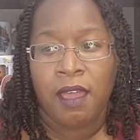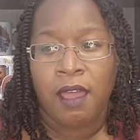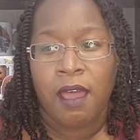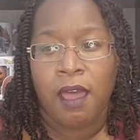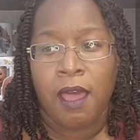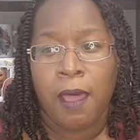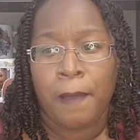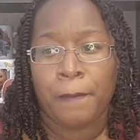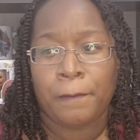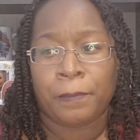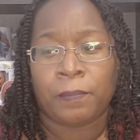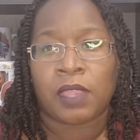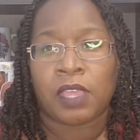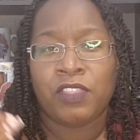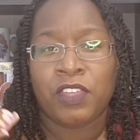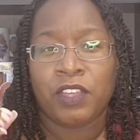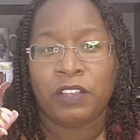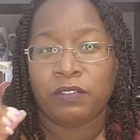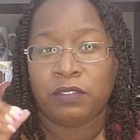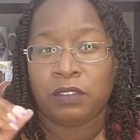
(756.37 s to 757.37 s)

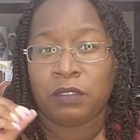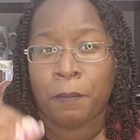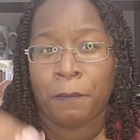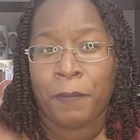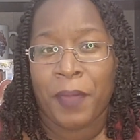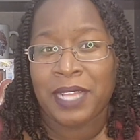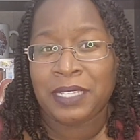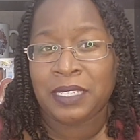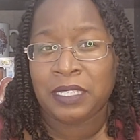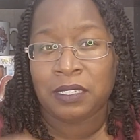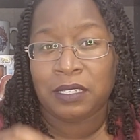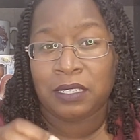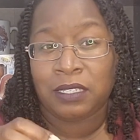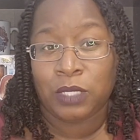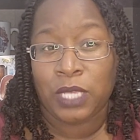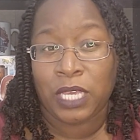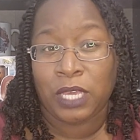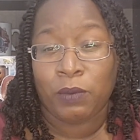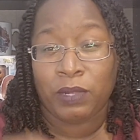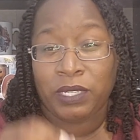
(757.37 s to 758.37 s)
The best
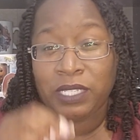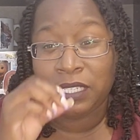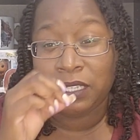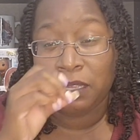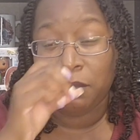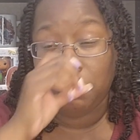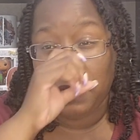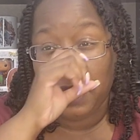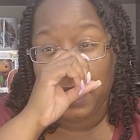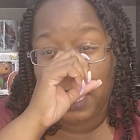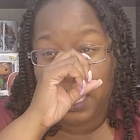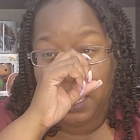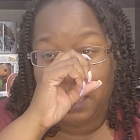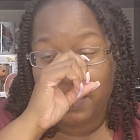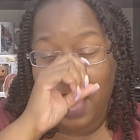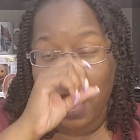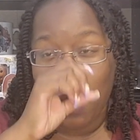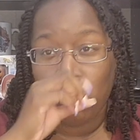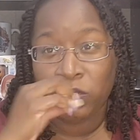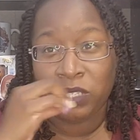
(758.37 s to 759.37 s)
sequence to me
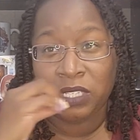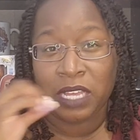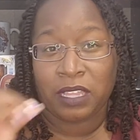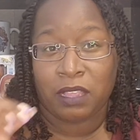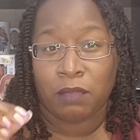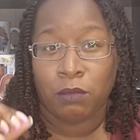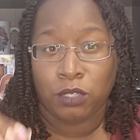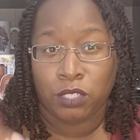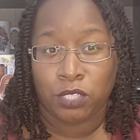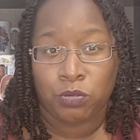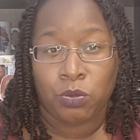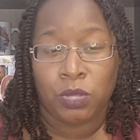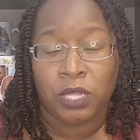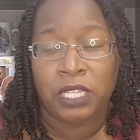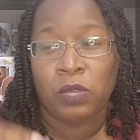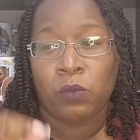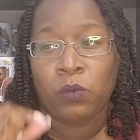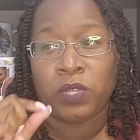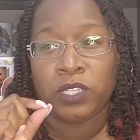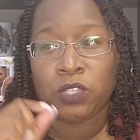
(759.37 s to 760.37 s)
that was like the most
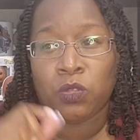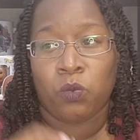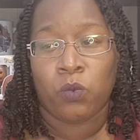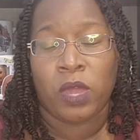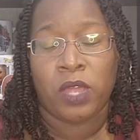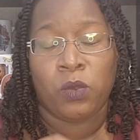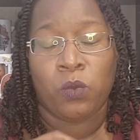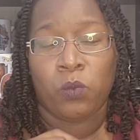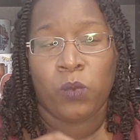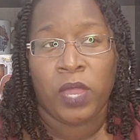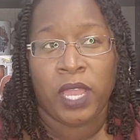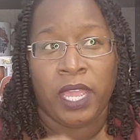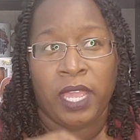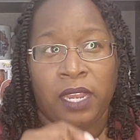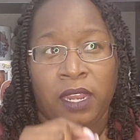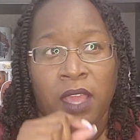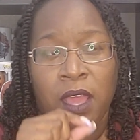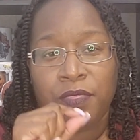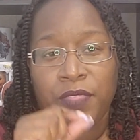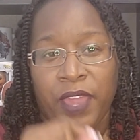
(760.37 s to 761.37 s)
thrilling was the one
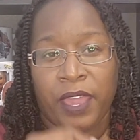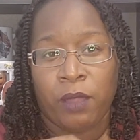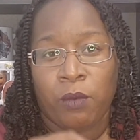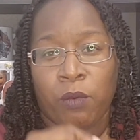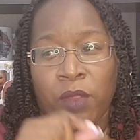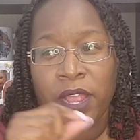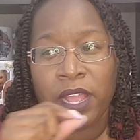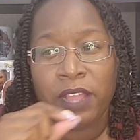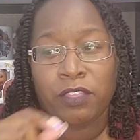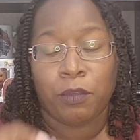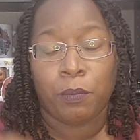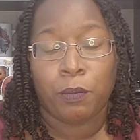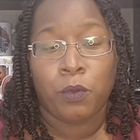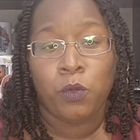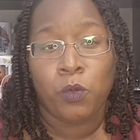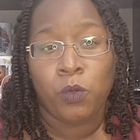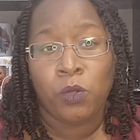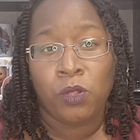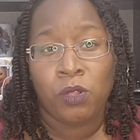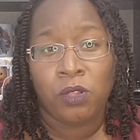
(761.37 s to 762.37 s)
when they were in the
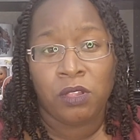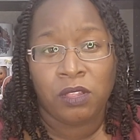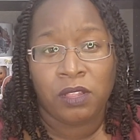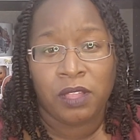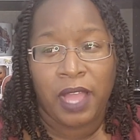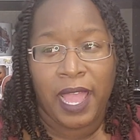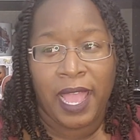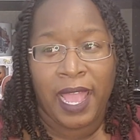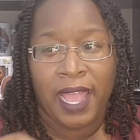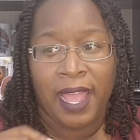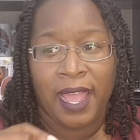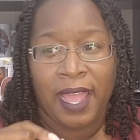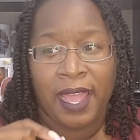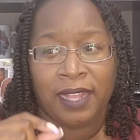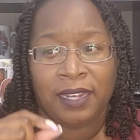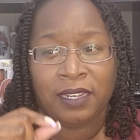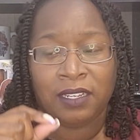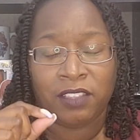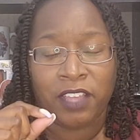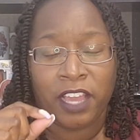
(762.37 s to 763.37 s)
pool
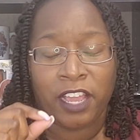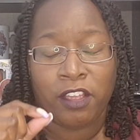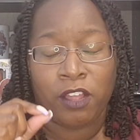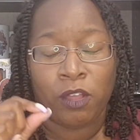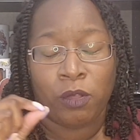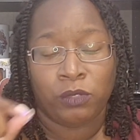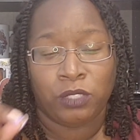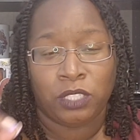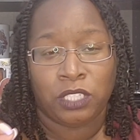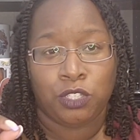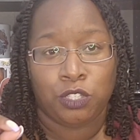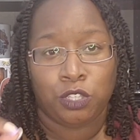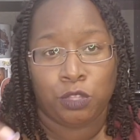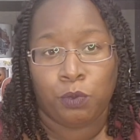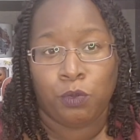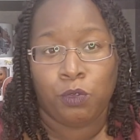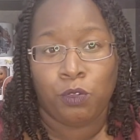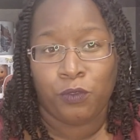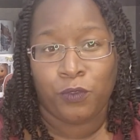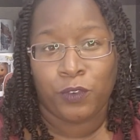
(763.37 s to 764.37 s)
and they go to the
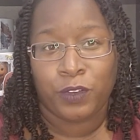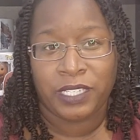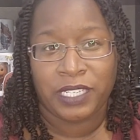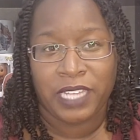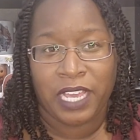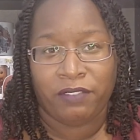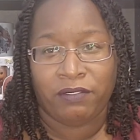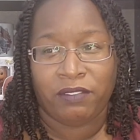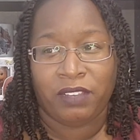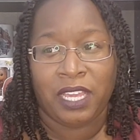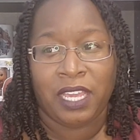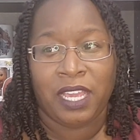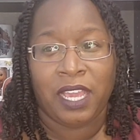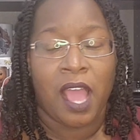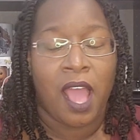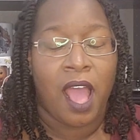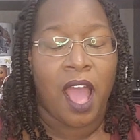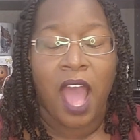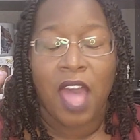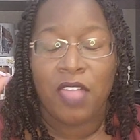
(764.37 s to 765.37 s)
pool for safety.
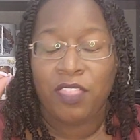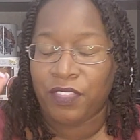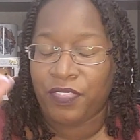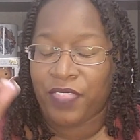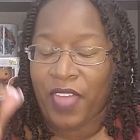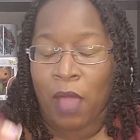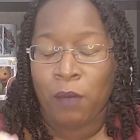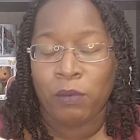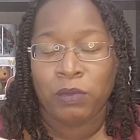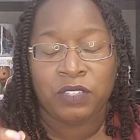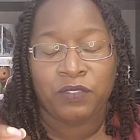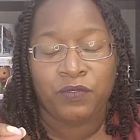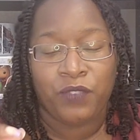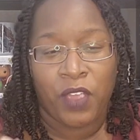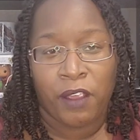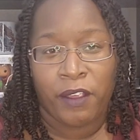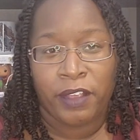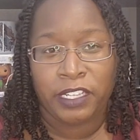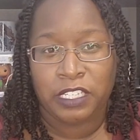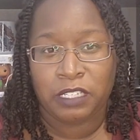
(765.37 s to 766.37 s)
I thought that was
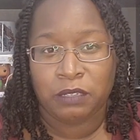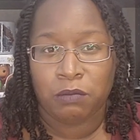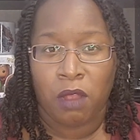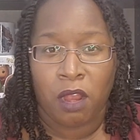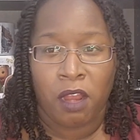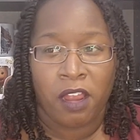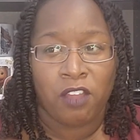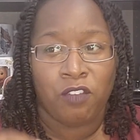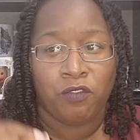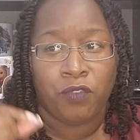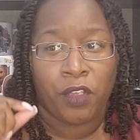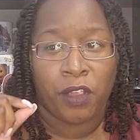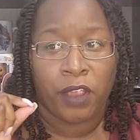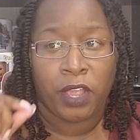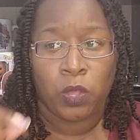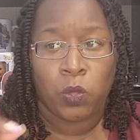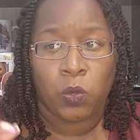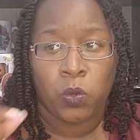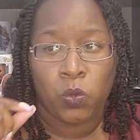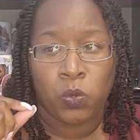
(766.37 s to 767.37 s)
very smart and very
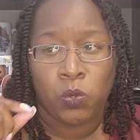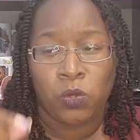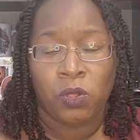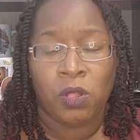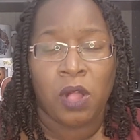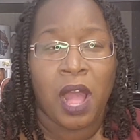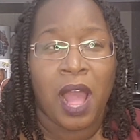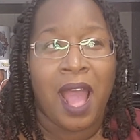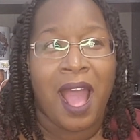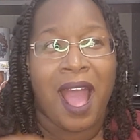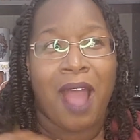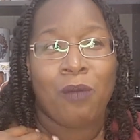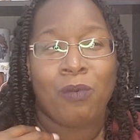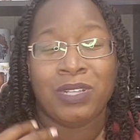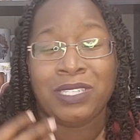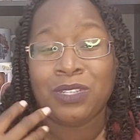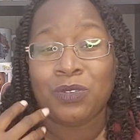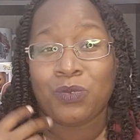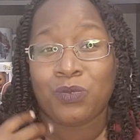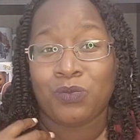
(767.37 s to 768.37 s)
cool. I
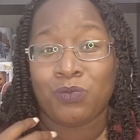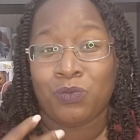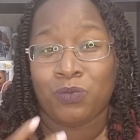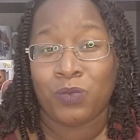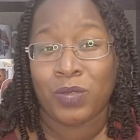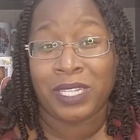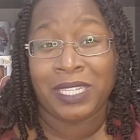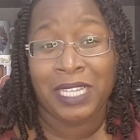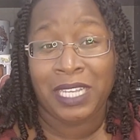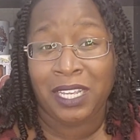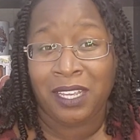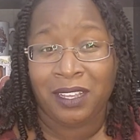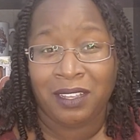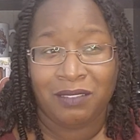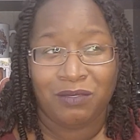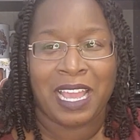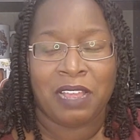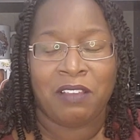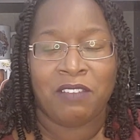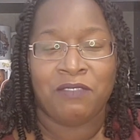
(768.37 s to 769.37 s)
wasn't really
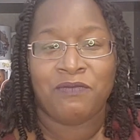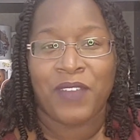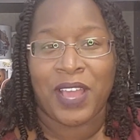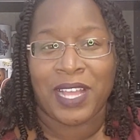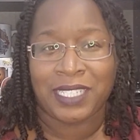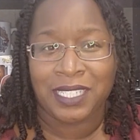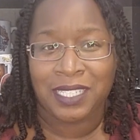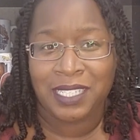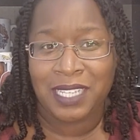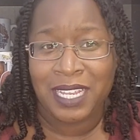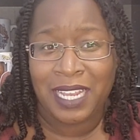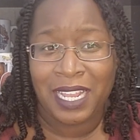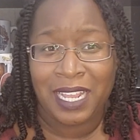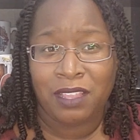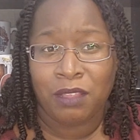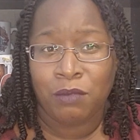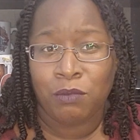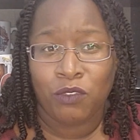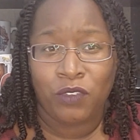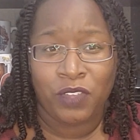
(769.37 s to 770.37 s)
invested in
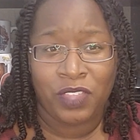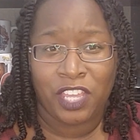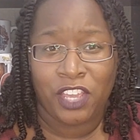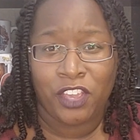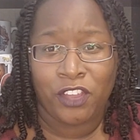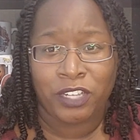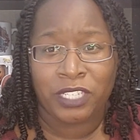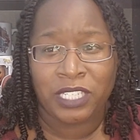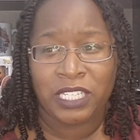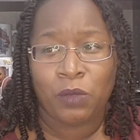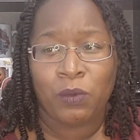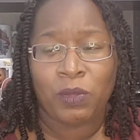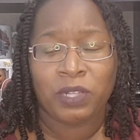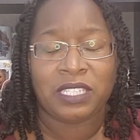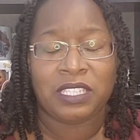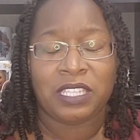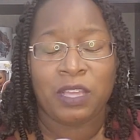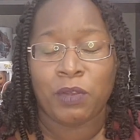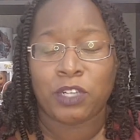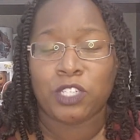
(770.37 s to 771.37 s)
the movie theater sequence.
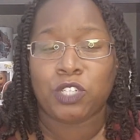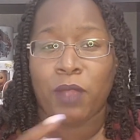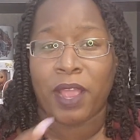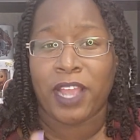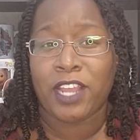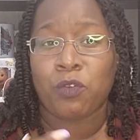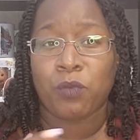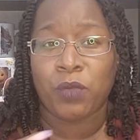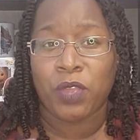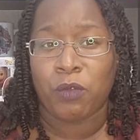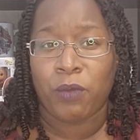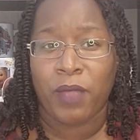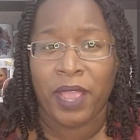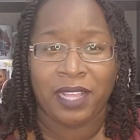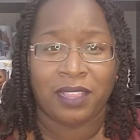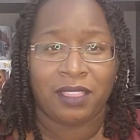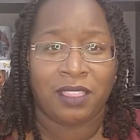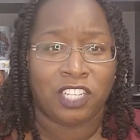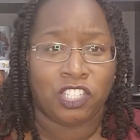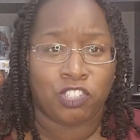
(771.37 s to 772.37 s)
They were trying to
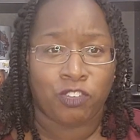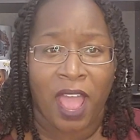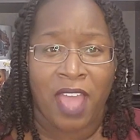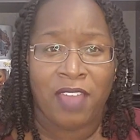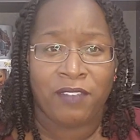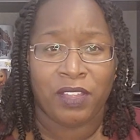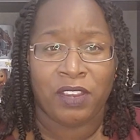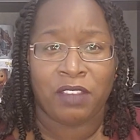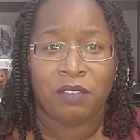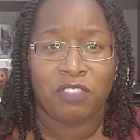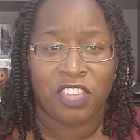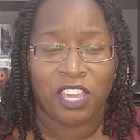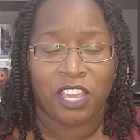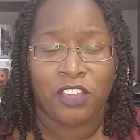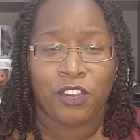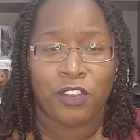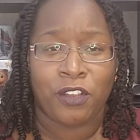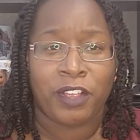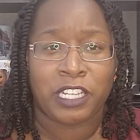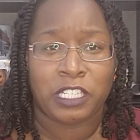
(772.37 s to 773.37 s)
recreate the drive-in
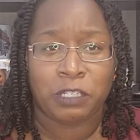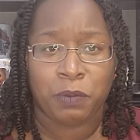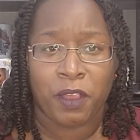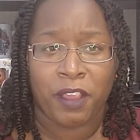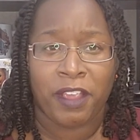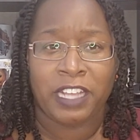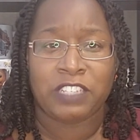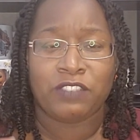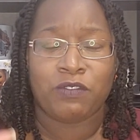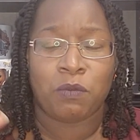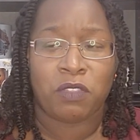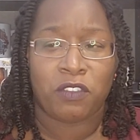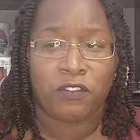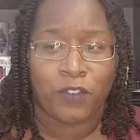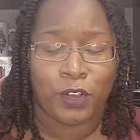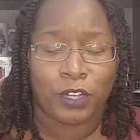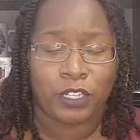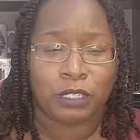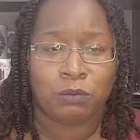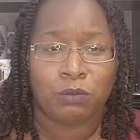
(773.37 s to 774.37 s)
theater experience from the
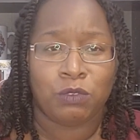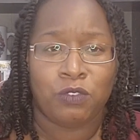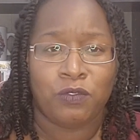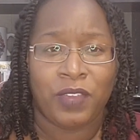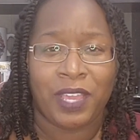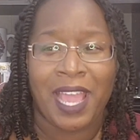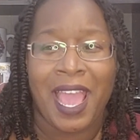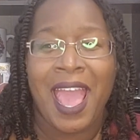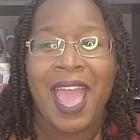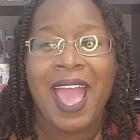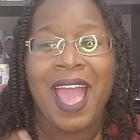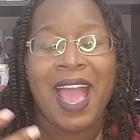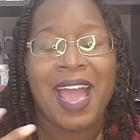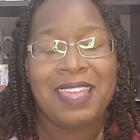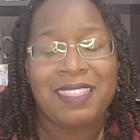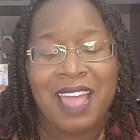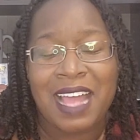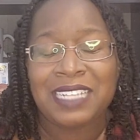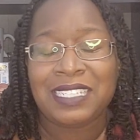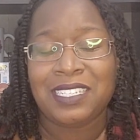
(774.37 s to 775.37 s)
first movie,
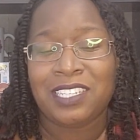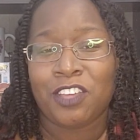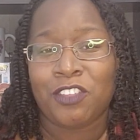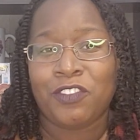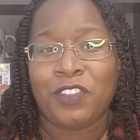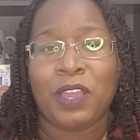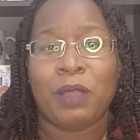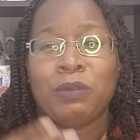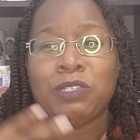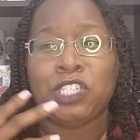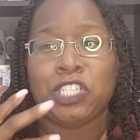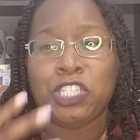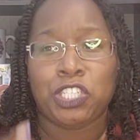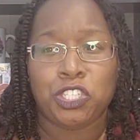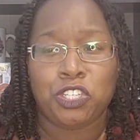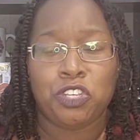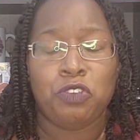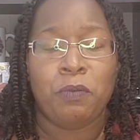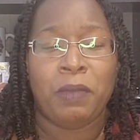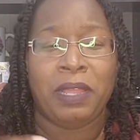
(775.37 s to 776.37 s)
and that's another thing. It was
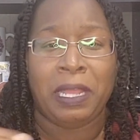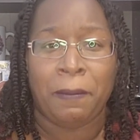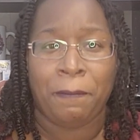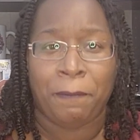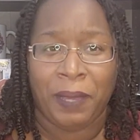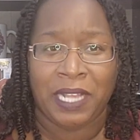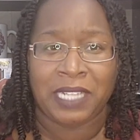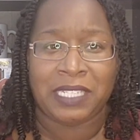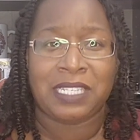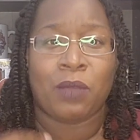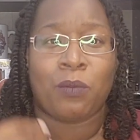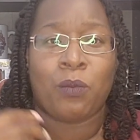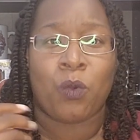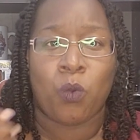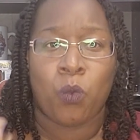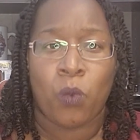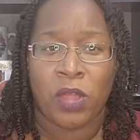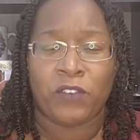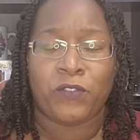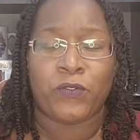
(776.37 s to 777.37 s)
just too many beats that were
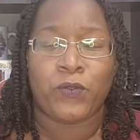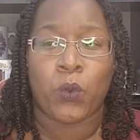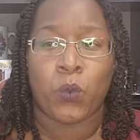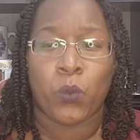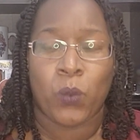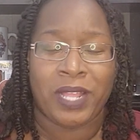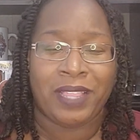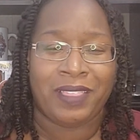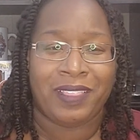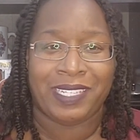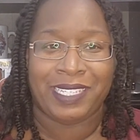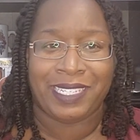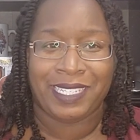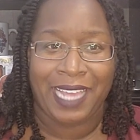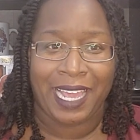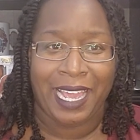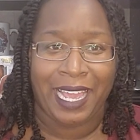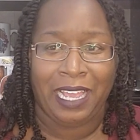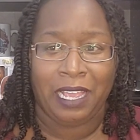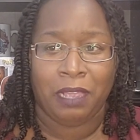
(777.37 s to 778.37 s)
one for one the
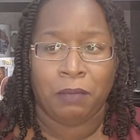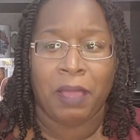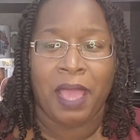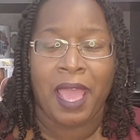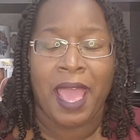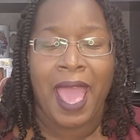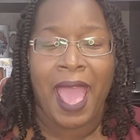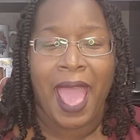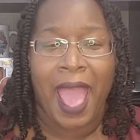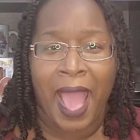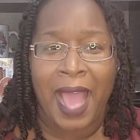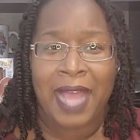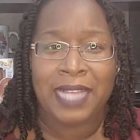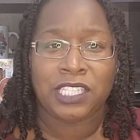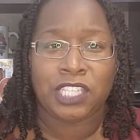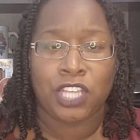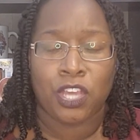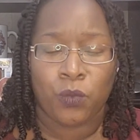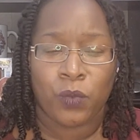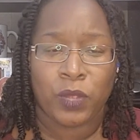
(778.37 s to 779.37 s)
same as
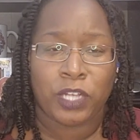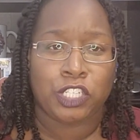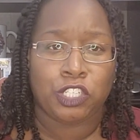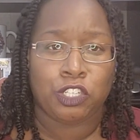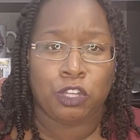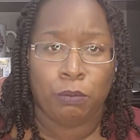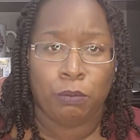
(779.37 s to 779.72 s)
the original